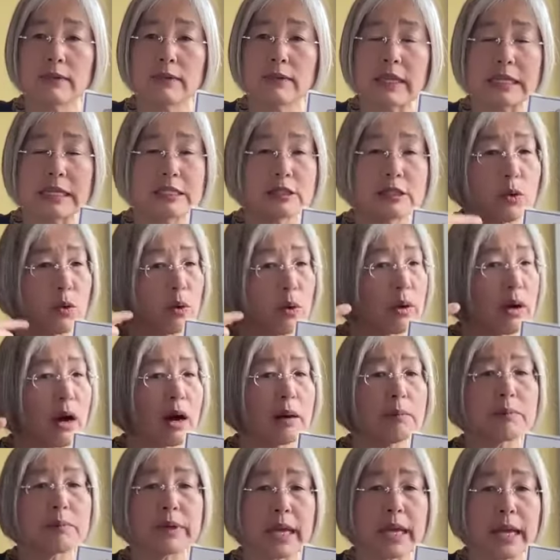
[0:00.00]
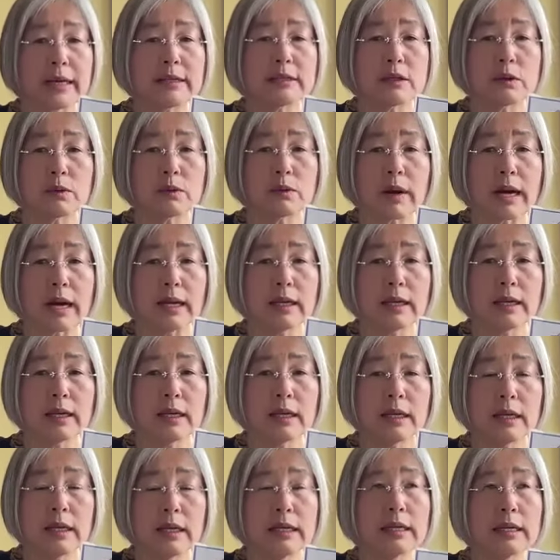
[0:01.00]
these are all comprehension, right?
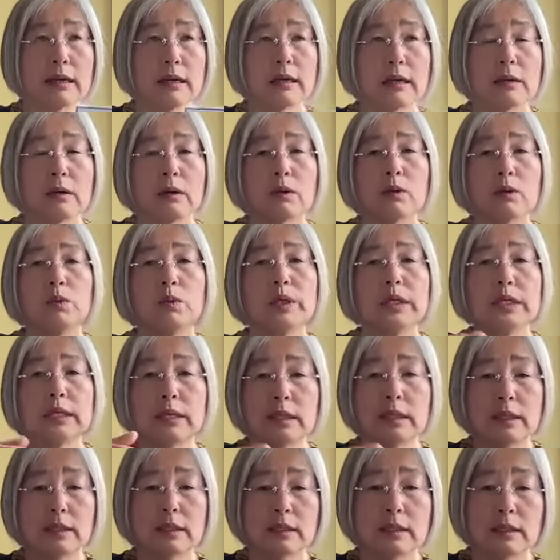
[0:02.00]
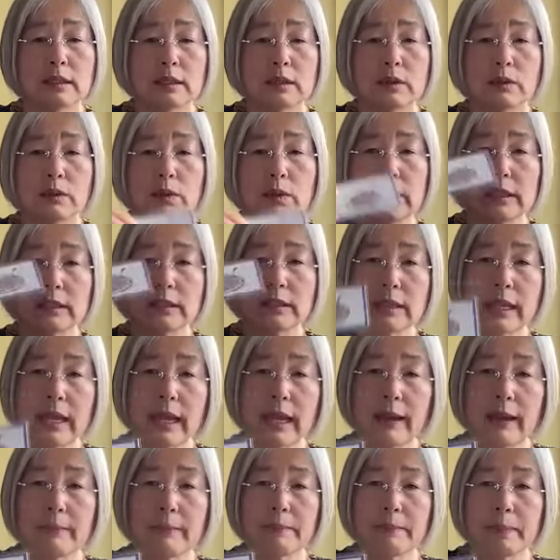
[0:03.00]
We read
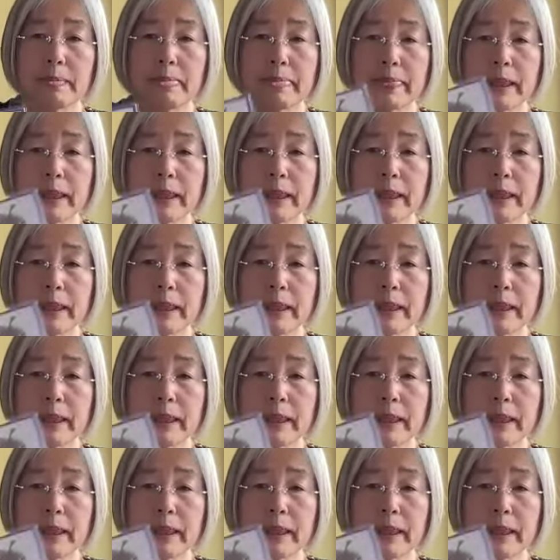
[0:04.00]
them,